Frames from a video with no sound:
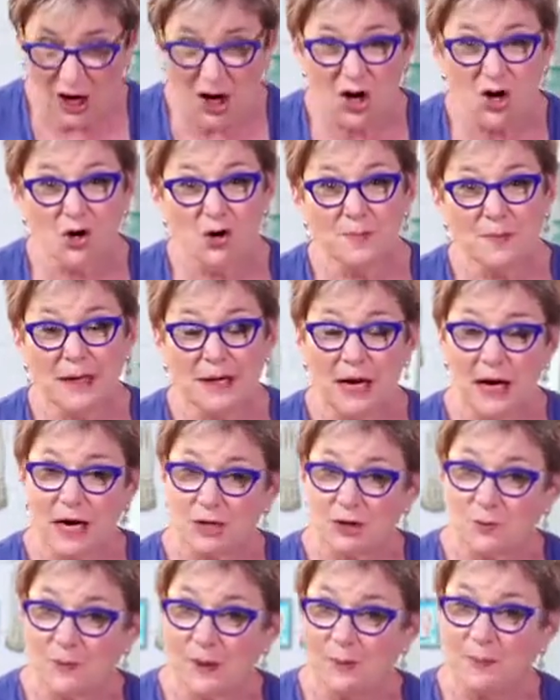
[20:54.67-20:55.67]
oh my
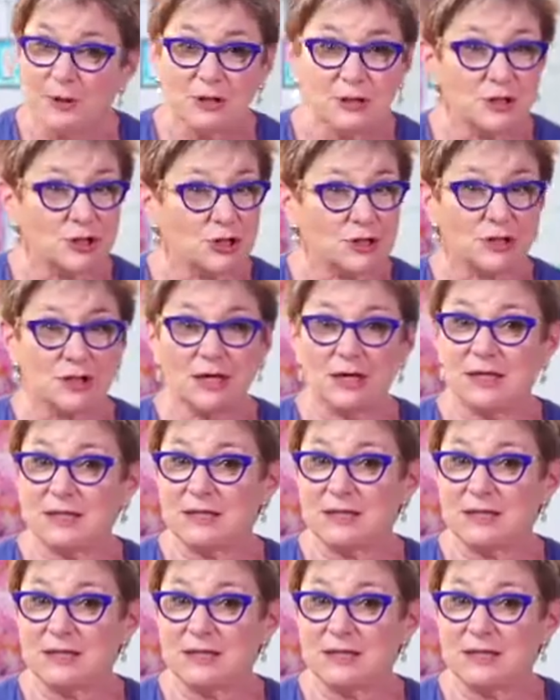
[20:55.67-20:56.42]
gosh, my book's just gonna